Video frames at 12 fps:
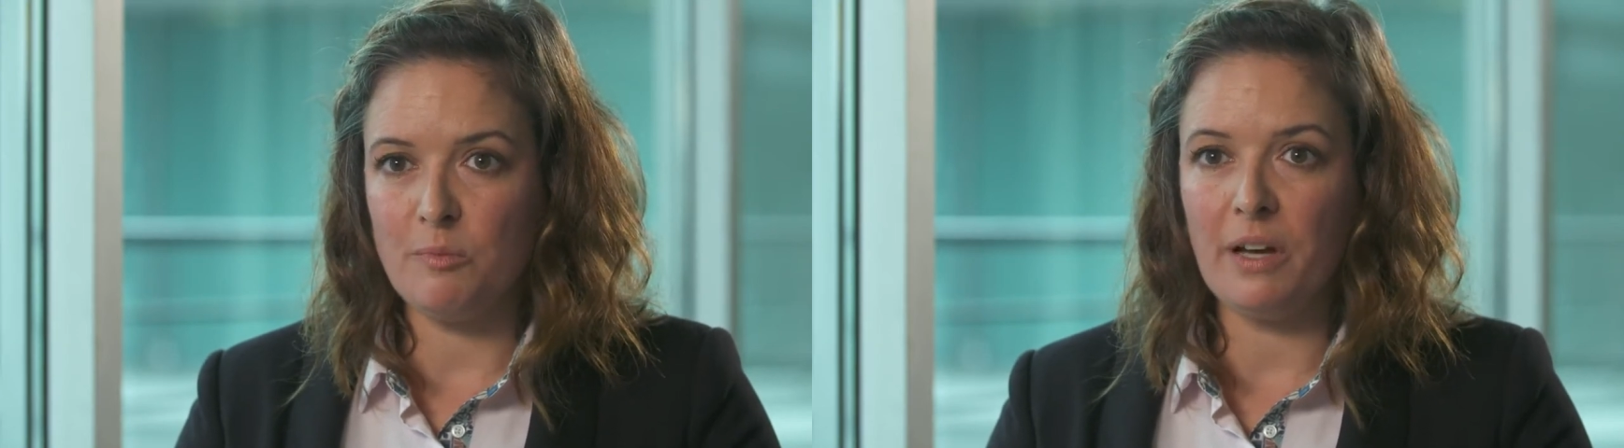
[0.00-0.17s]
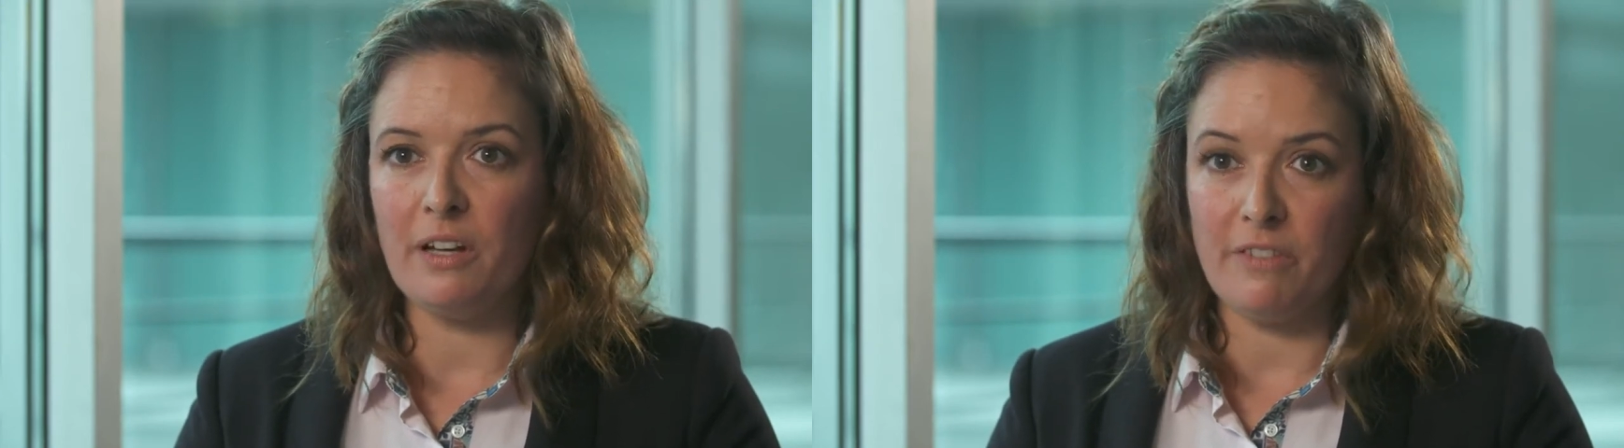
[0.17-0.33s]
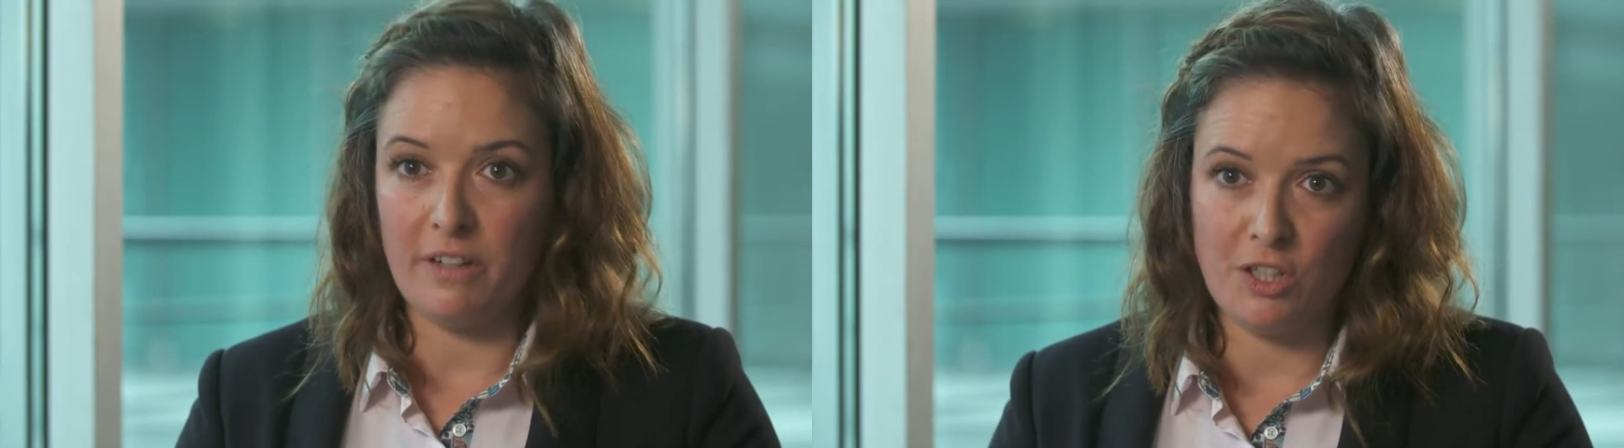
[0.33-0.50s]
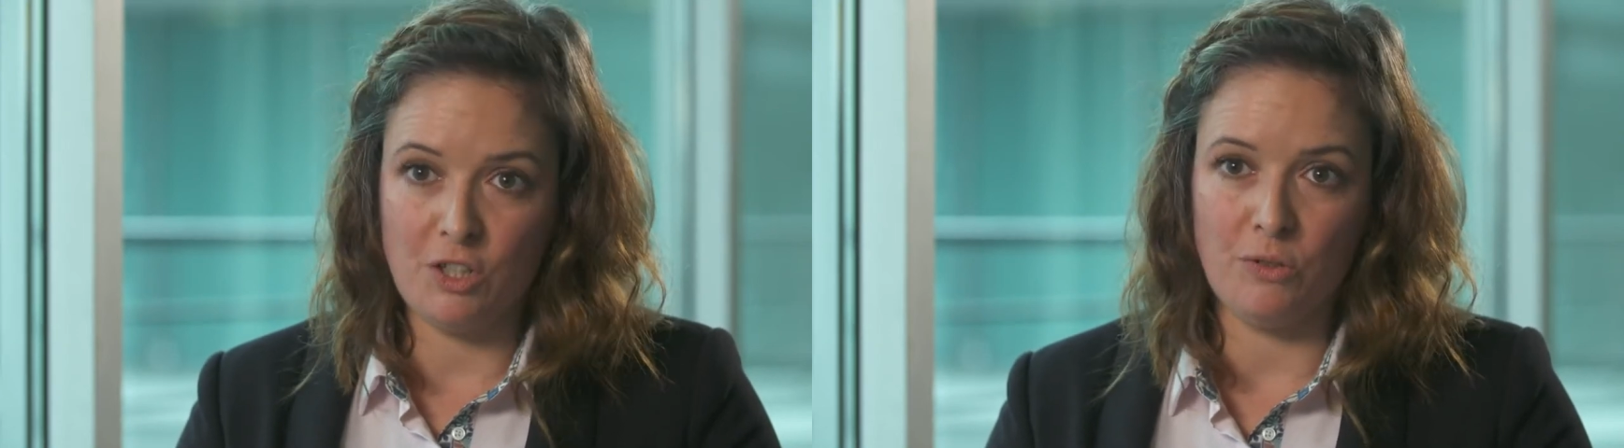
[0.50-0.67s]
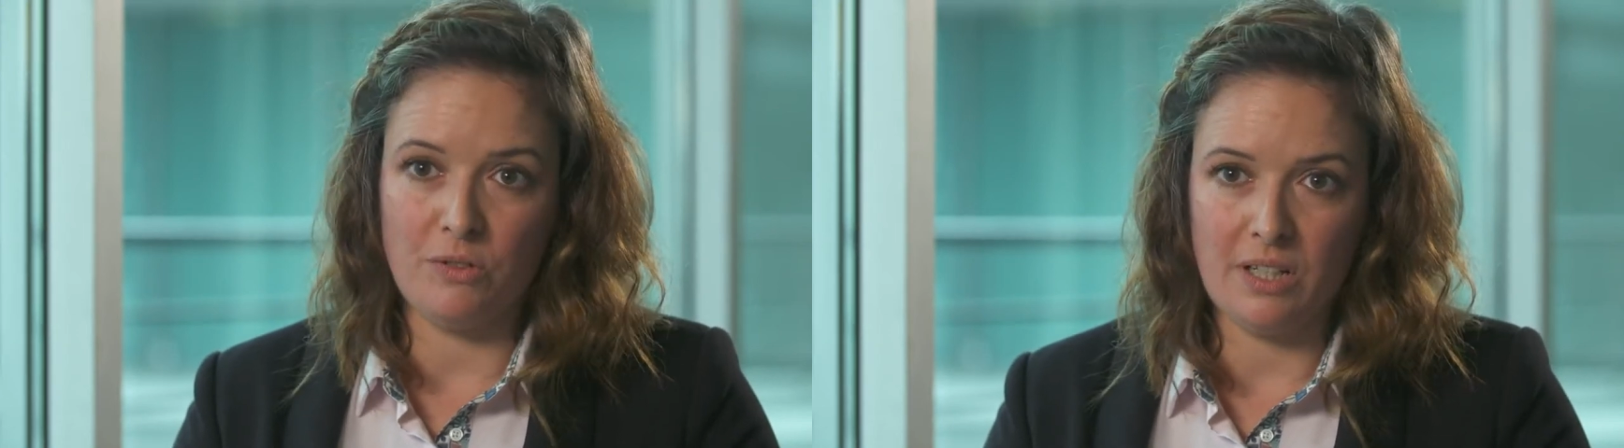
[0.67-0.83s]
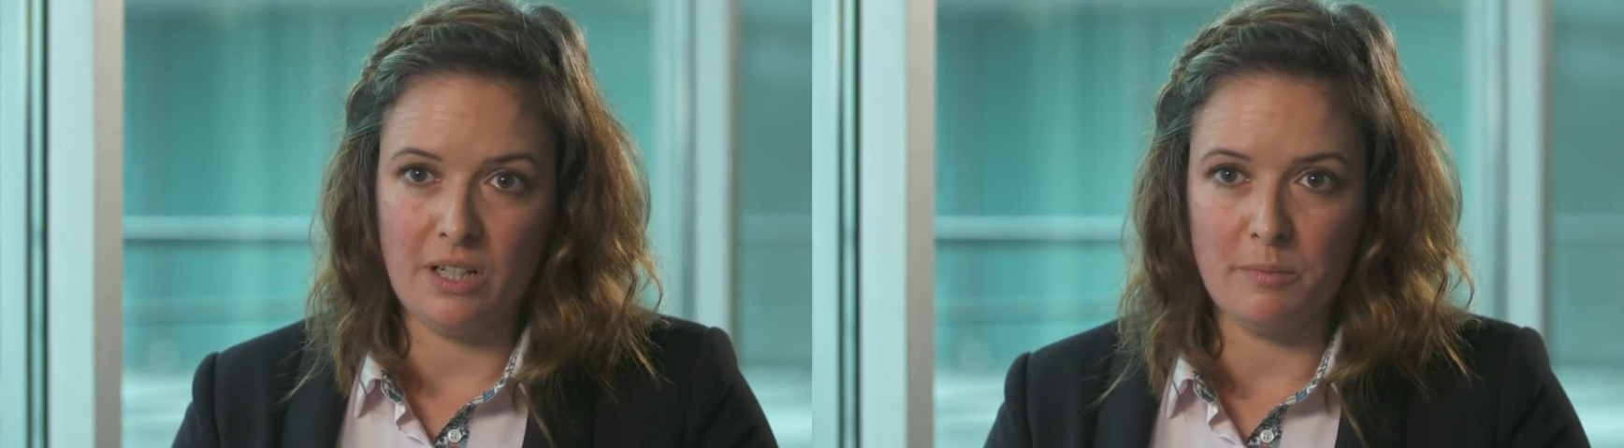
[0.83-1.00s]
by very
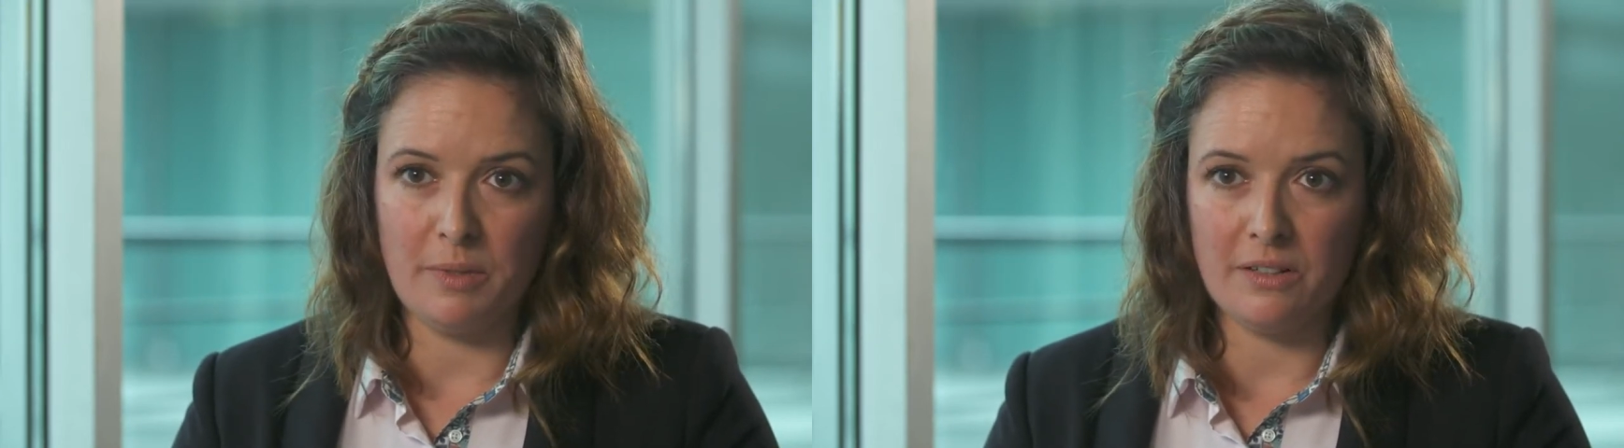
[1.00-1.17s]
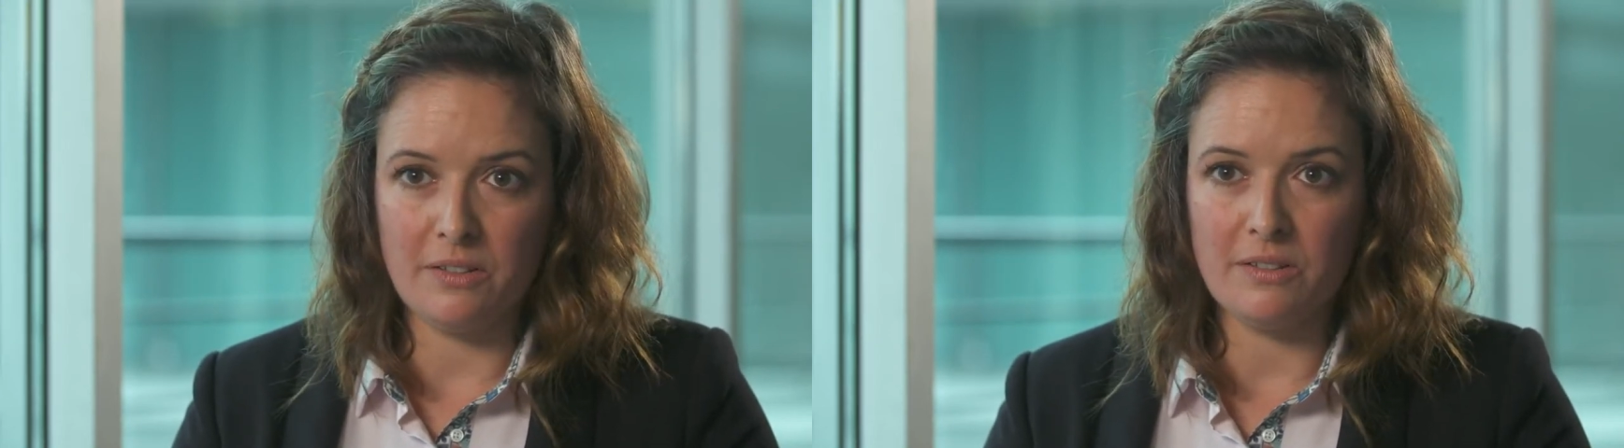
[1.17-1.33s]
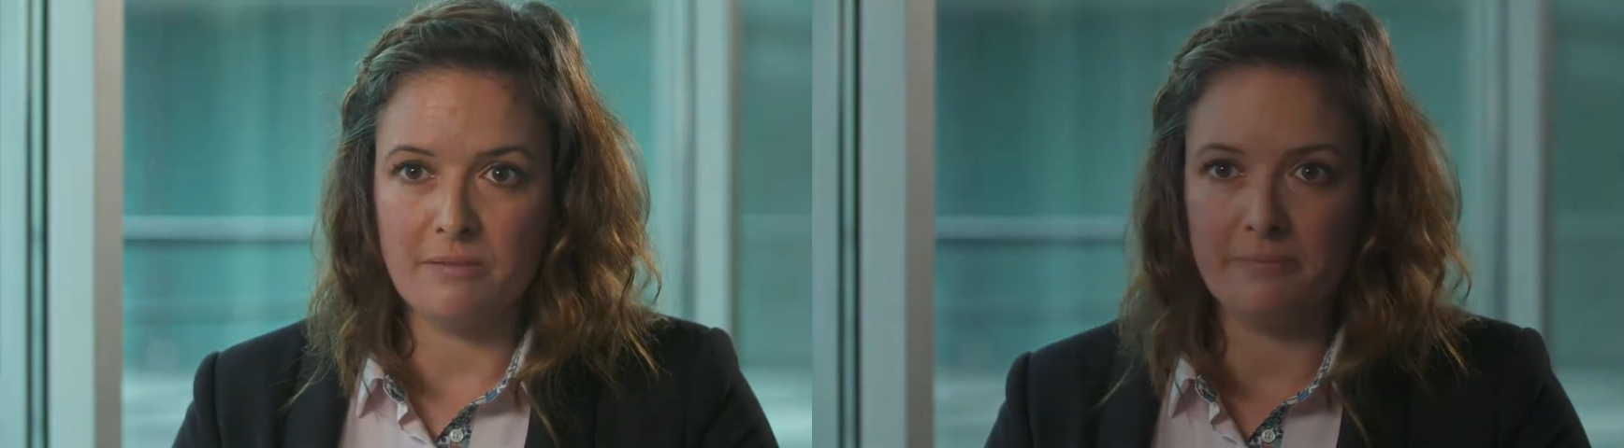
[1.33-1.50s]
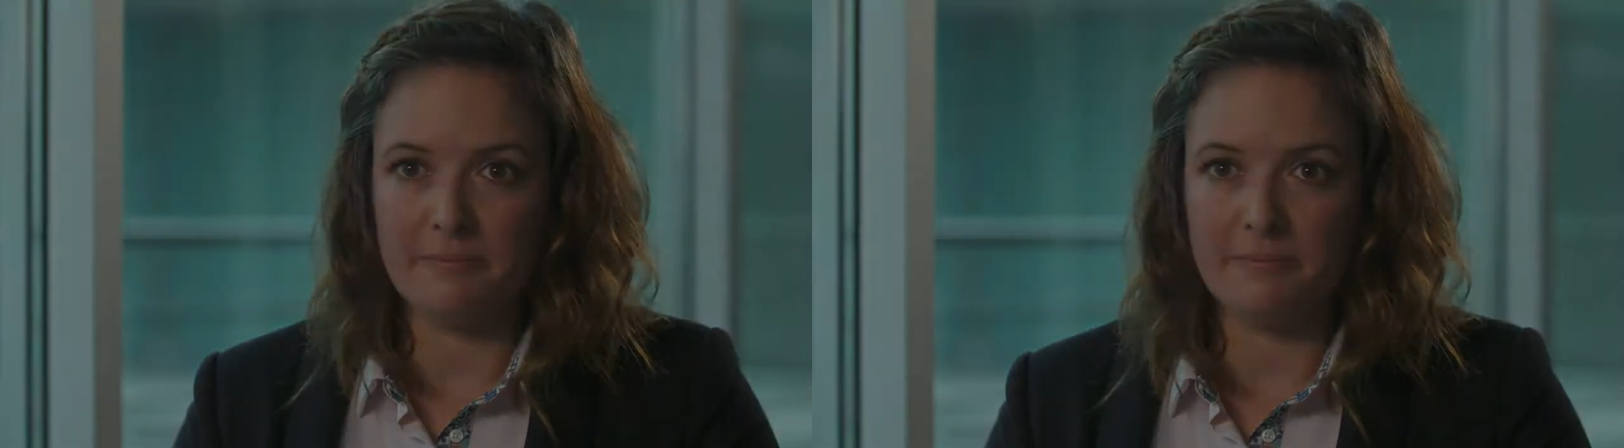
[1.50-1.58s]
short telomeres.